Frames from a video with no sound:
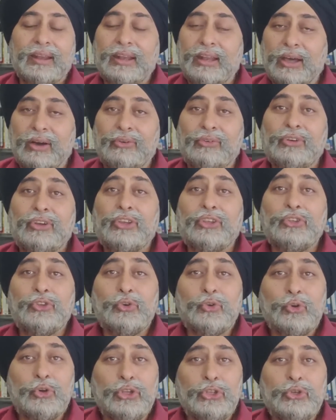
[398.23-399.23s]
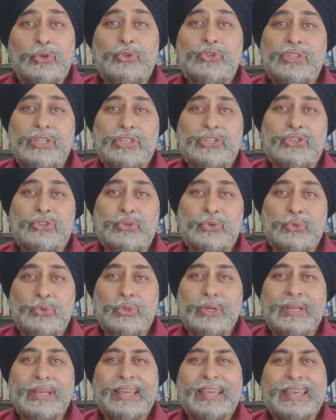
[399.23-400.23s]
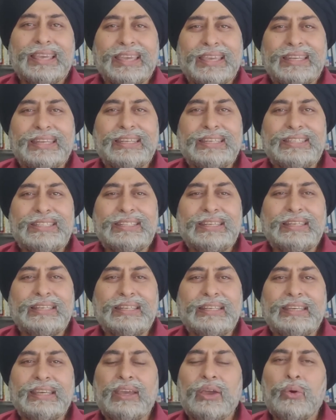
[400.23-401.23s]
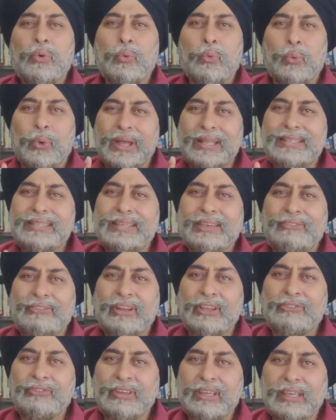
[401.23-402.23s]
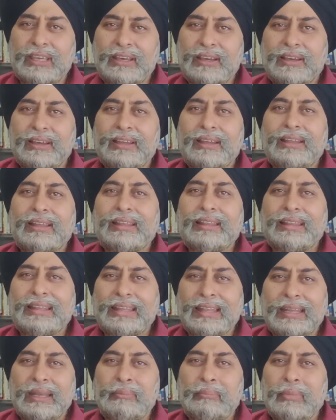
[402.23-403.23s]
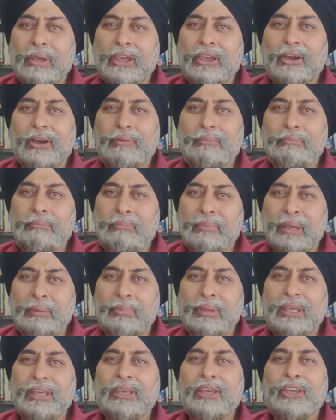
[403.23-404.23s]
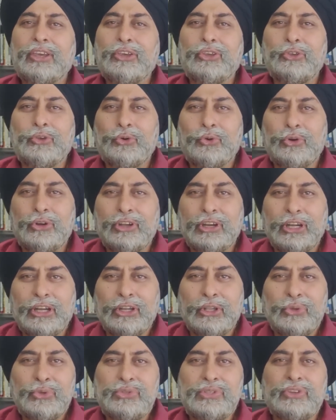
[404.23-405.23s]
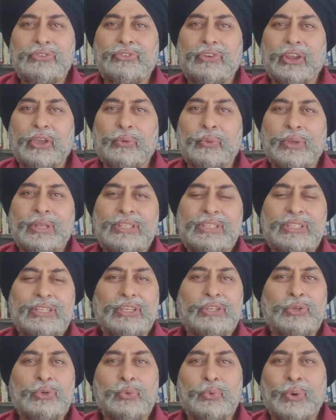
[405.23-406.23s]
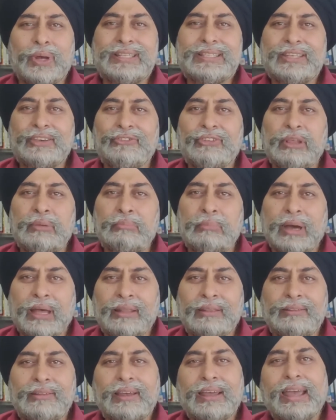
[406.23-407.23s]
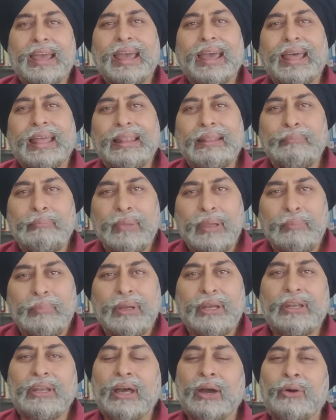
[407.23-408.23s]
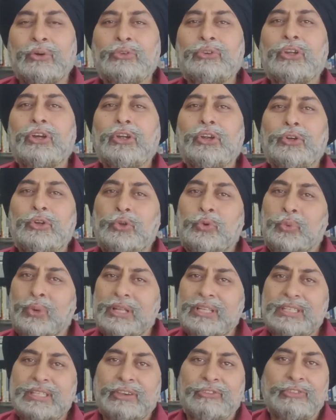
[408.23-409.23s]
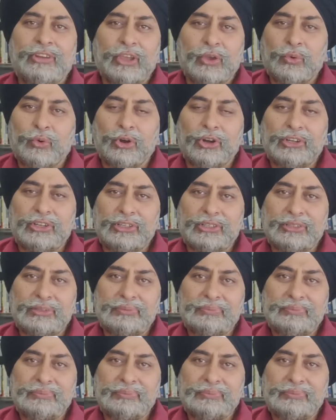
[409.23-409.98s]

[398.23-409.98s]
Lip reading: Now, you could use this tool initially once every week, then maybe you could reduce the frequency to once every month and maybe down to once every quarter.